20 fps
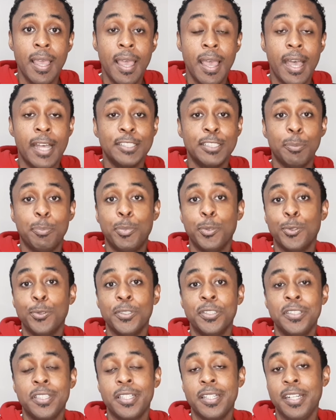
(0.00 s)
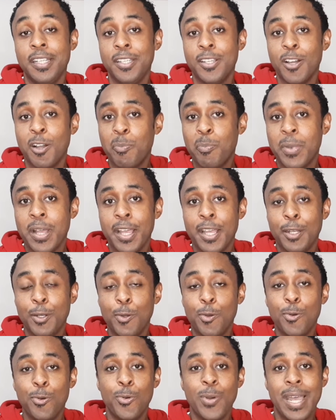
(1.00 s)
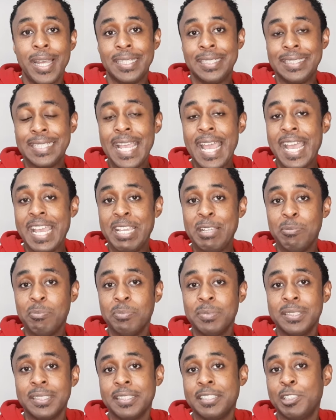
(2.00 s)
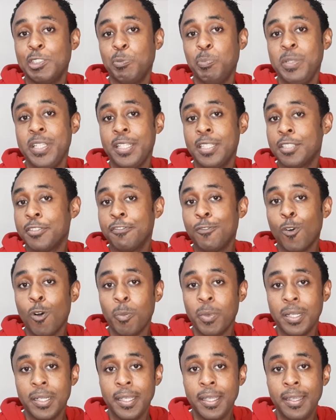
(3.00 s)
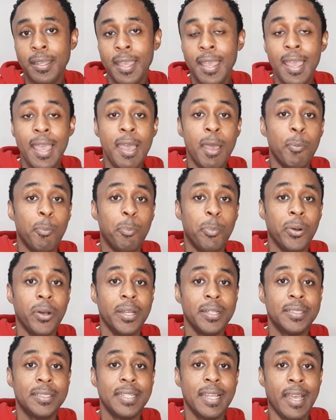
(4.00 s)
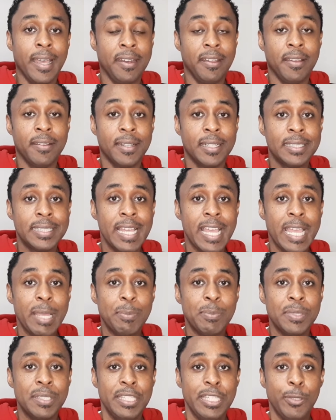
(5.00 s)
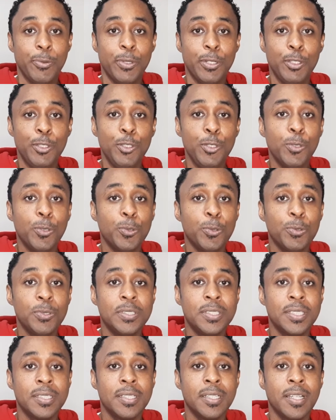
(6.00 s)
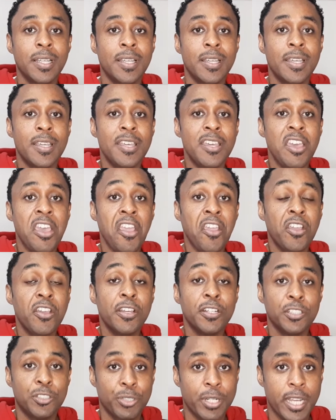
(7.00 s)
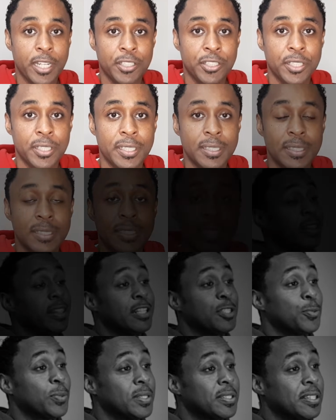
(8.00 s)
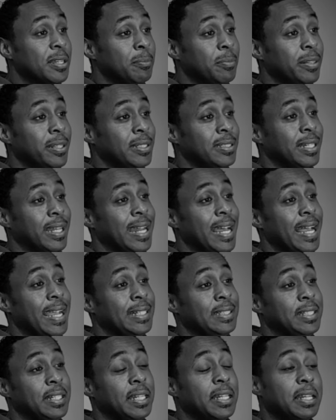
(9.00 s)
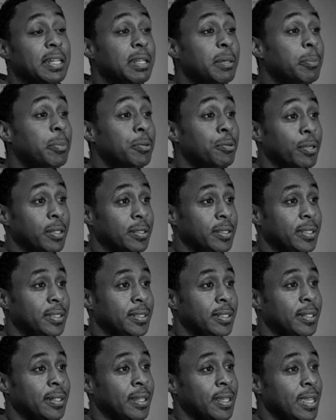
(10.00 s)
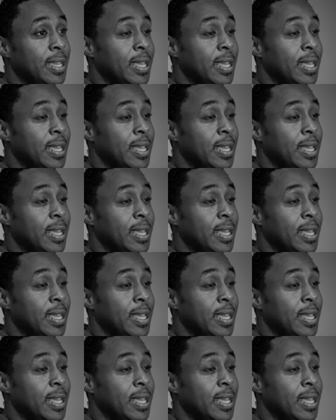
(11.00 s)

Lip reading: as opposed to the young man who at times speaks formally, but at other times he would use contractions. This was something that I deliberately did.